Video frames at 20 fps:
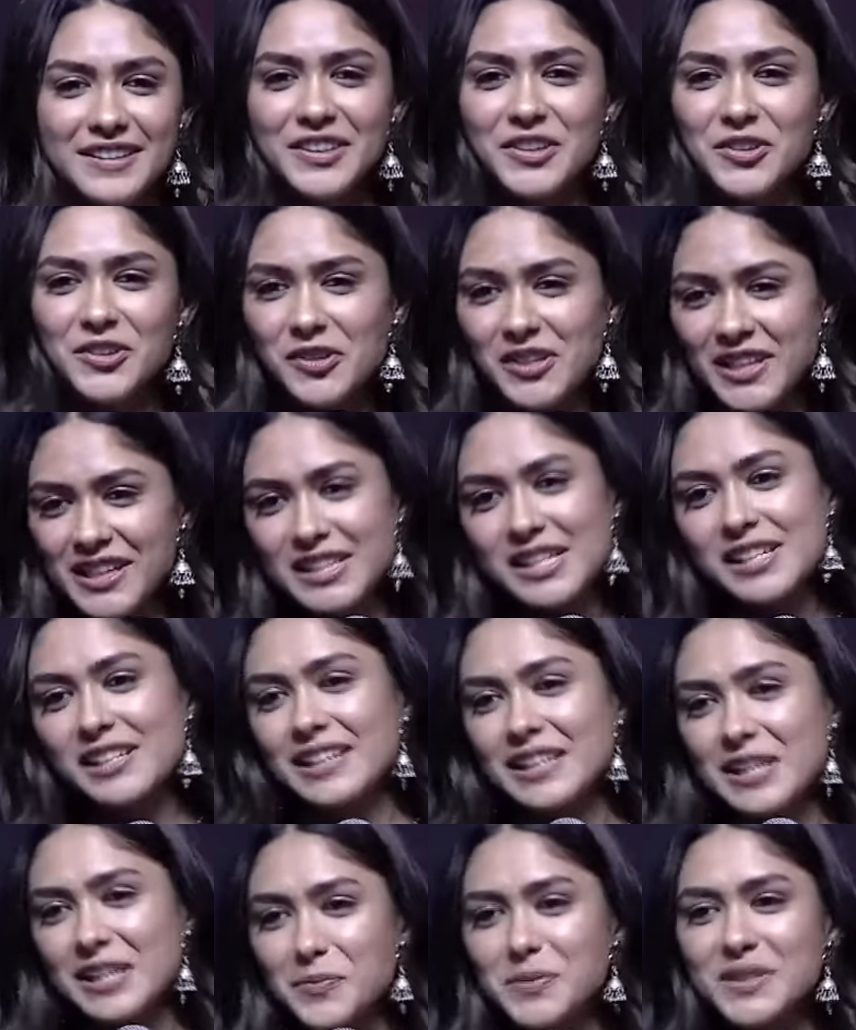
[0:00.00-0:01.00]
you know, little
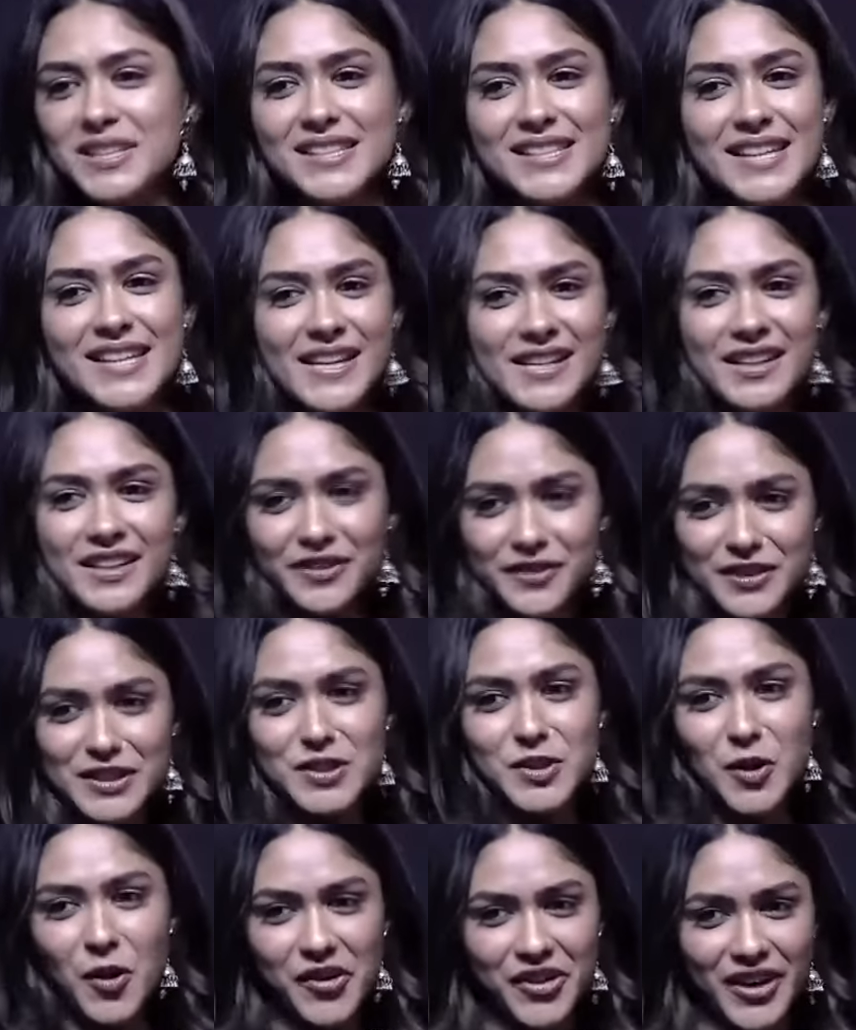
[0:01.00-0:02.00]
glimpses I even
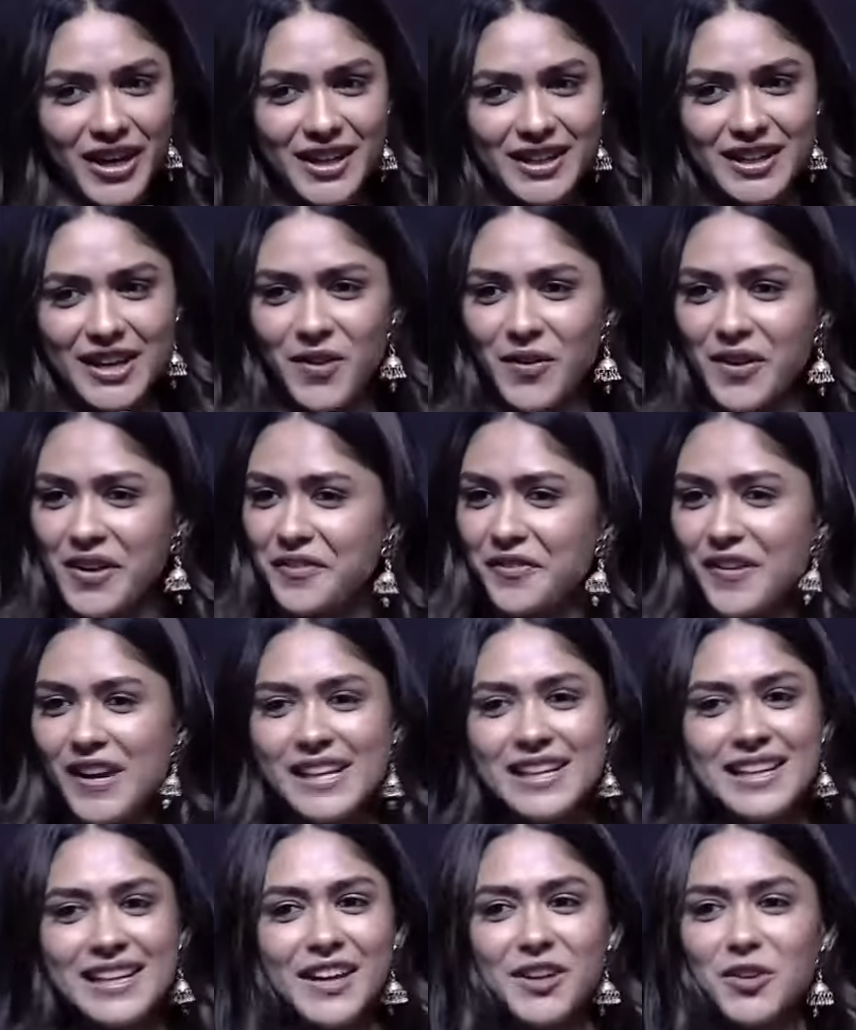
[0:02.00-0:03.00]
saw right now, I
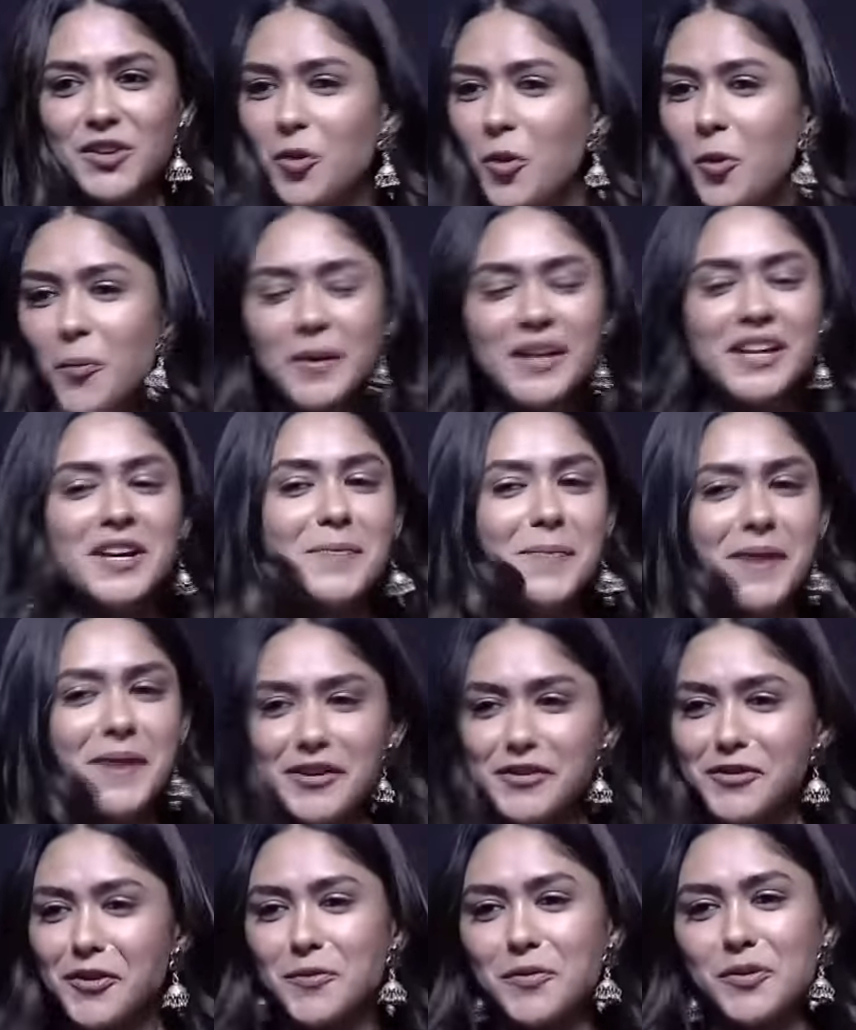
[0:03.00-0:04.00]
felt like nobody
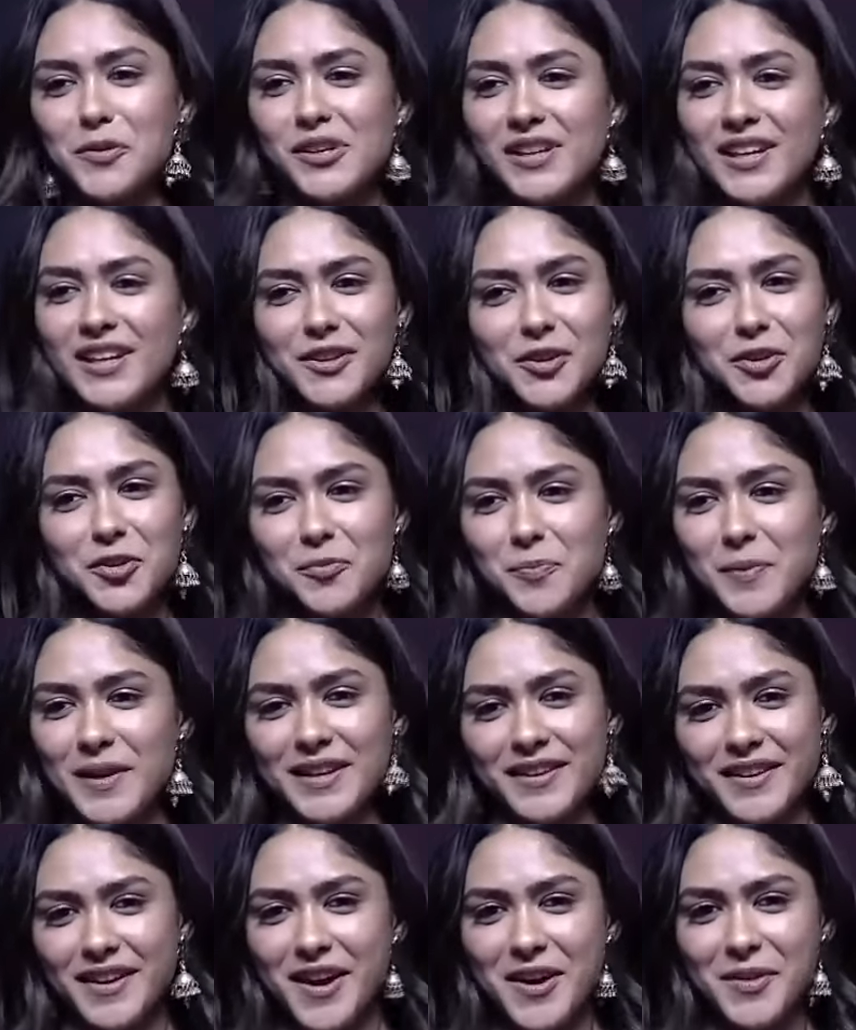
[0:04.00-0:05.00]
apart from Dulquer could
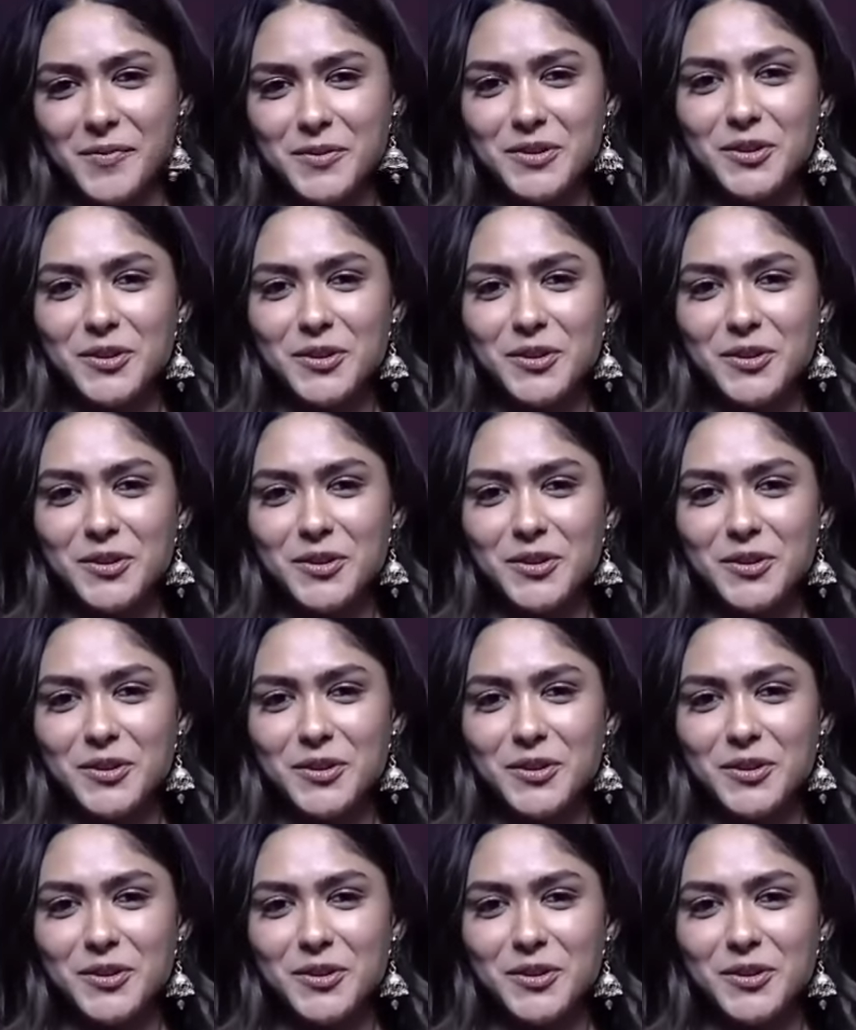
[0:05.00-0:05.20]
play Ram.